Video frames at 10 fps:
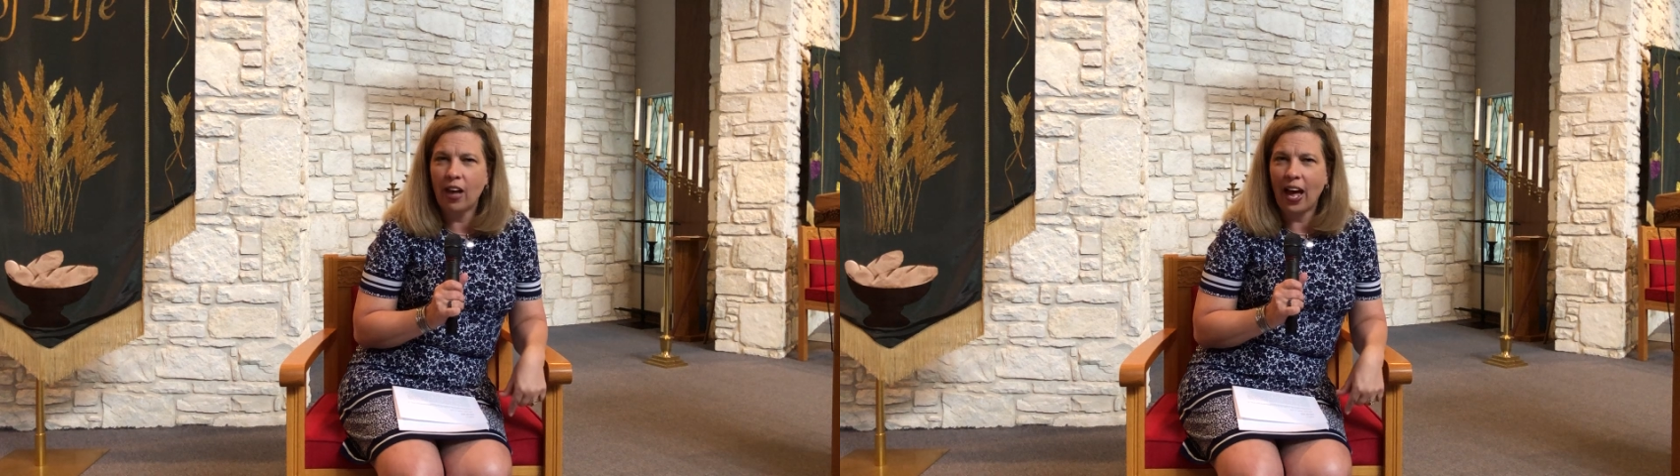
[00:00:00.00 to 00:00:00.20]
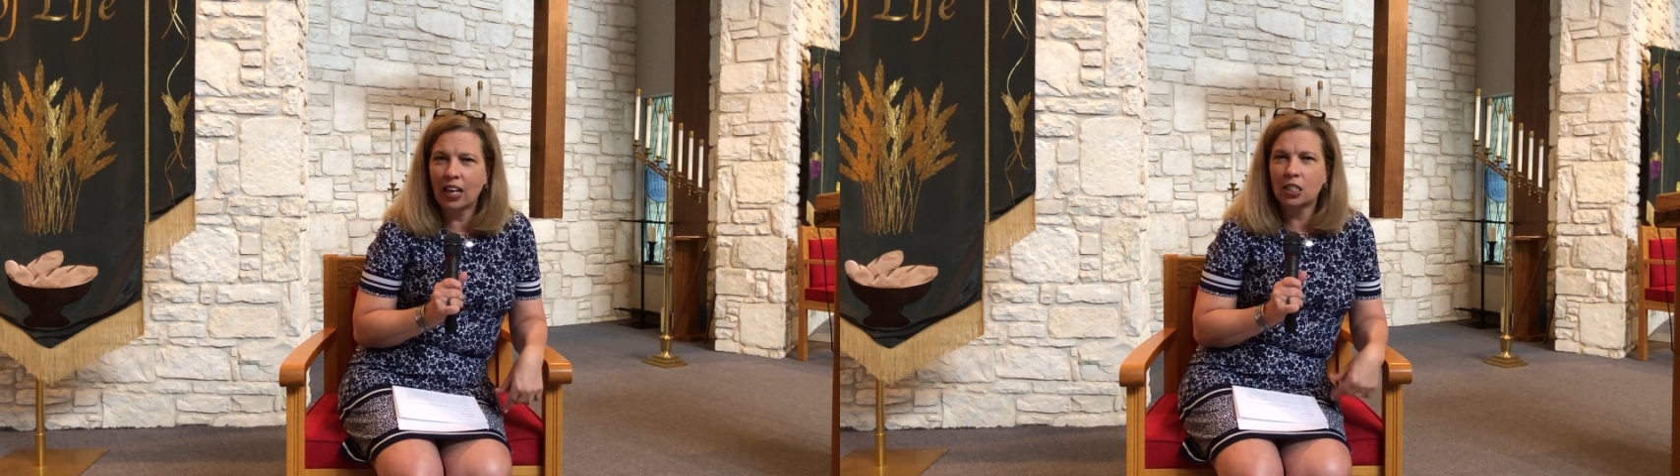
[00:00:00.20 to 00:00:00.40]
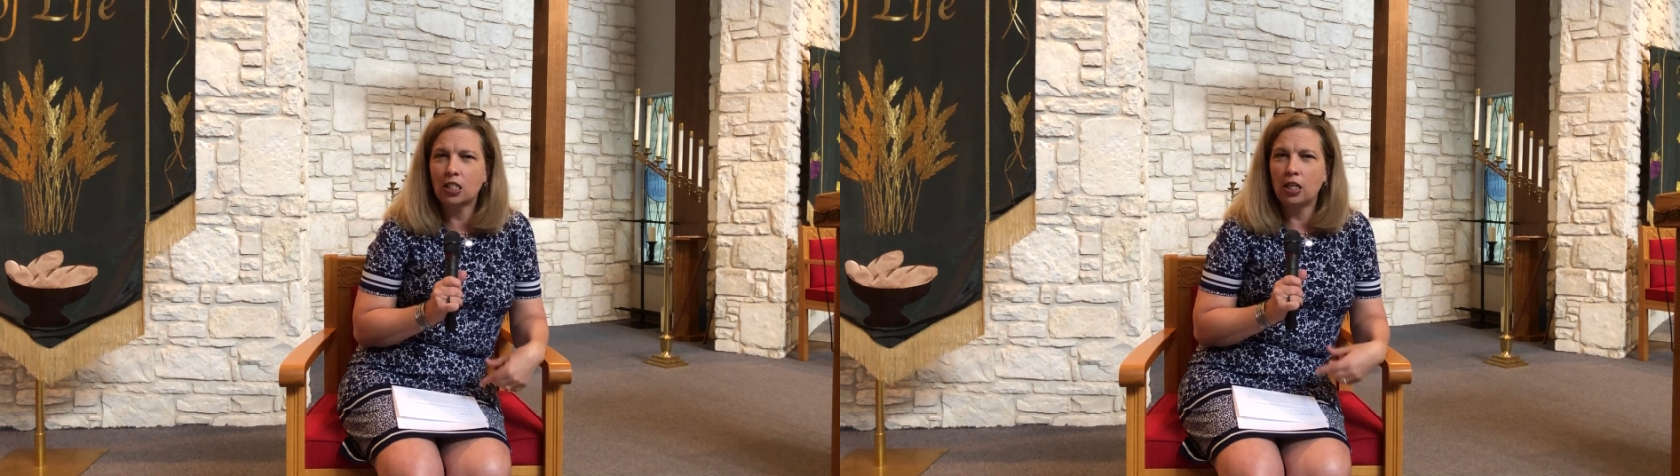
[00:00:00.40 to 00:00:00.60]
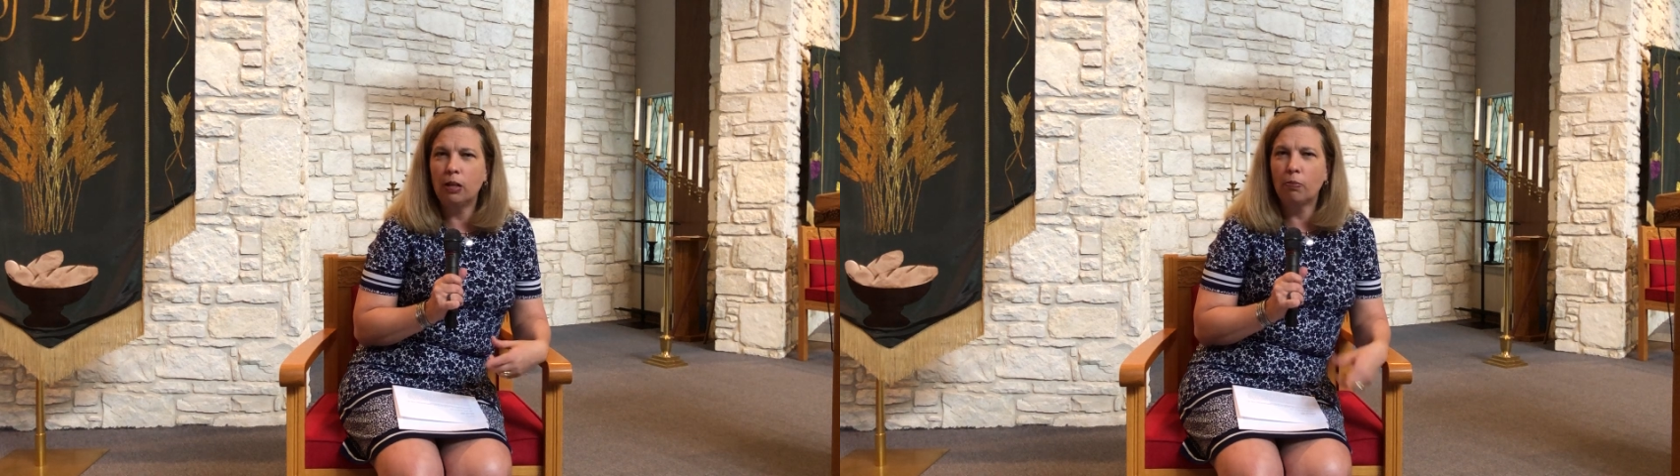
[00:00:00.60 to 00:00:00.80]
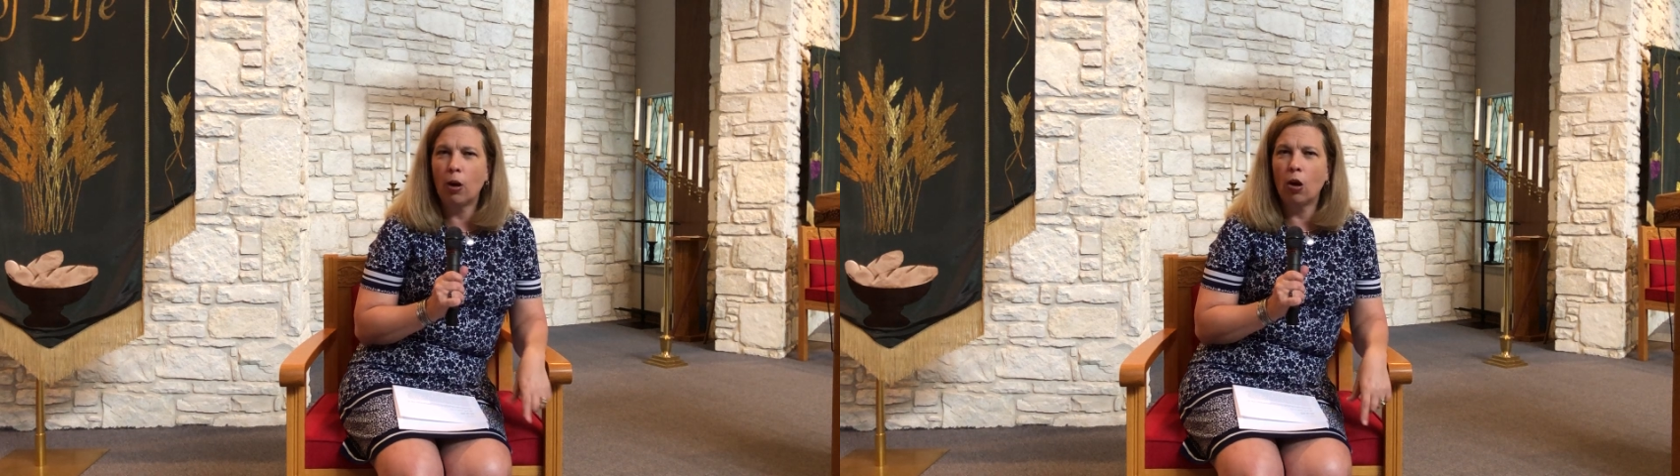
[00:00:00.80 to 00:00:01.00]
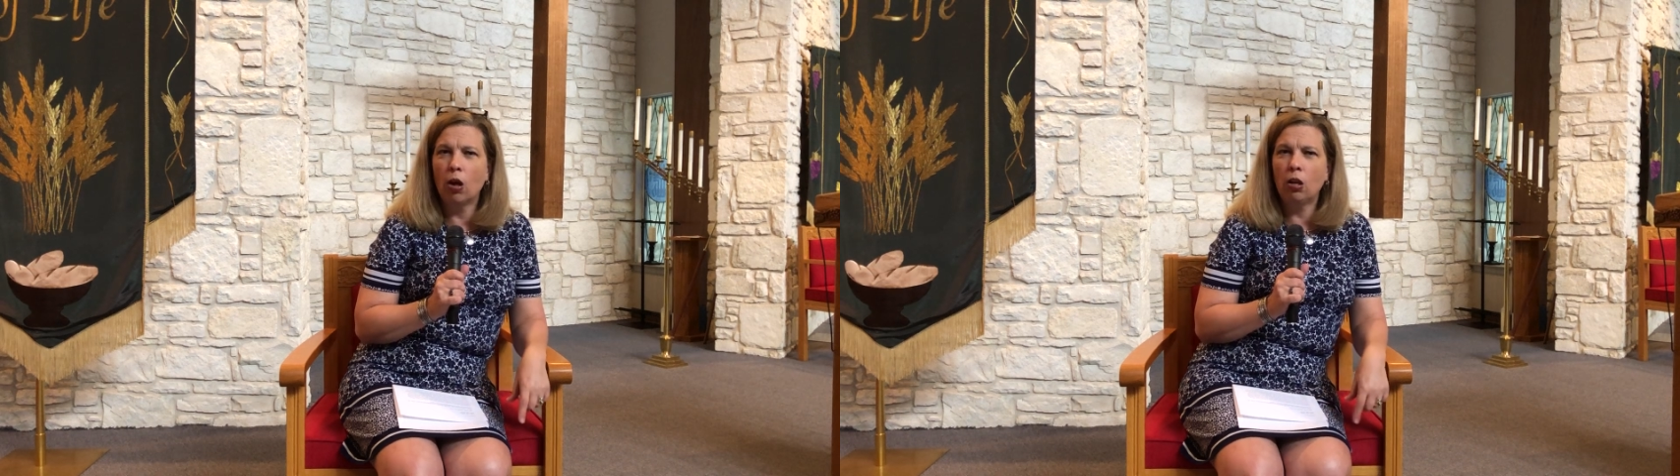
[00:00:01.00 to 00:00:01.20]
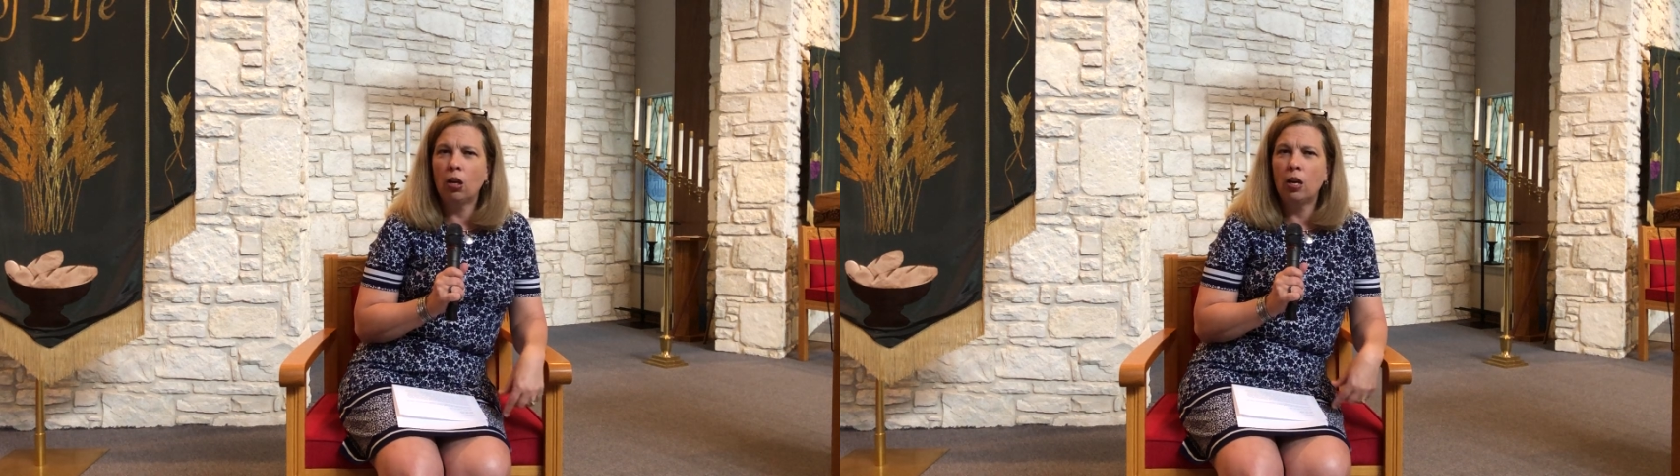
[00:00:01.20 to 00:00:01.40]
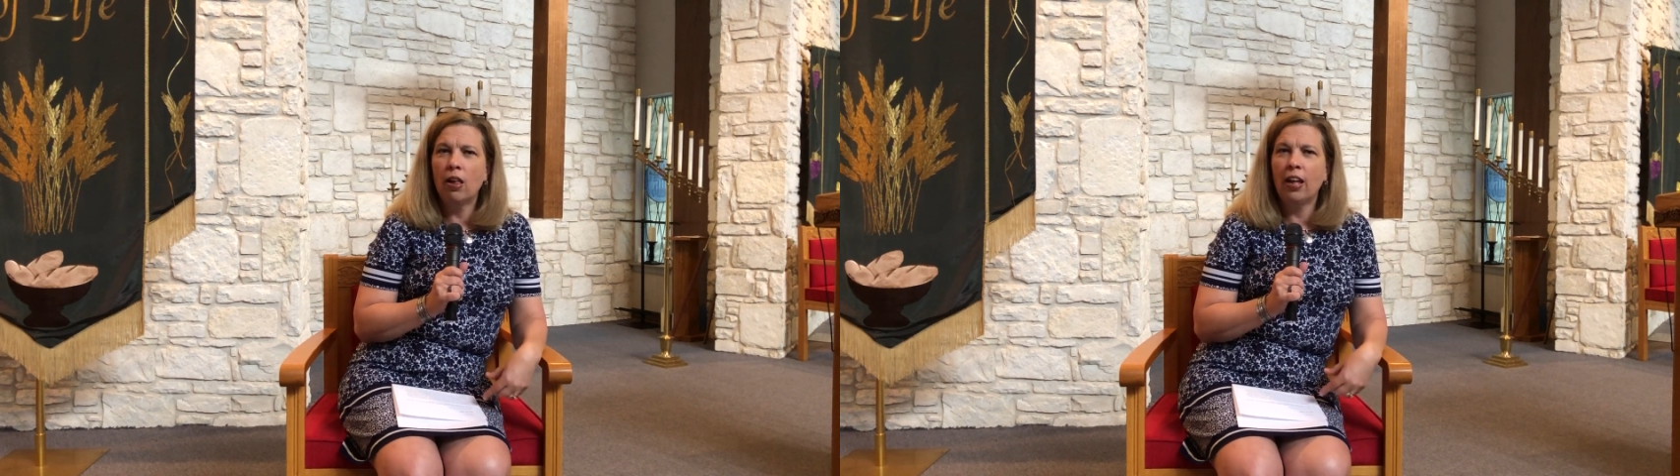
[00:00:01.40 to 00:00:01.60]
Acts in
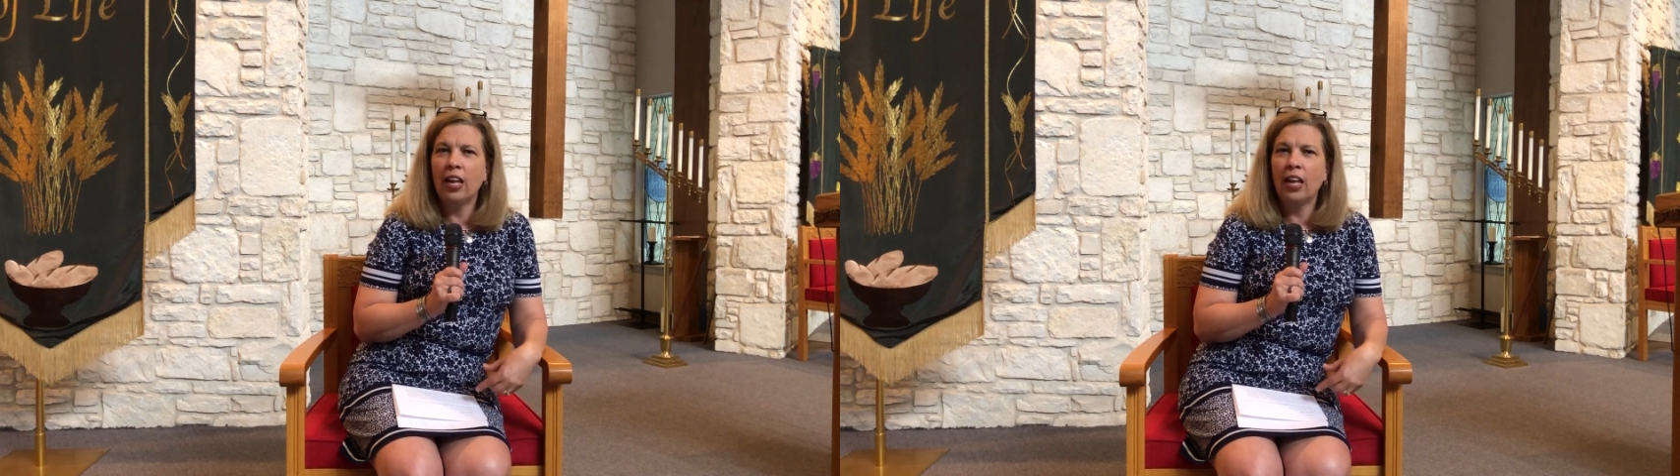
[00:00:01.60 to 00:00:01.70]
Paul,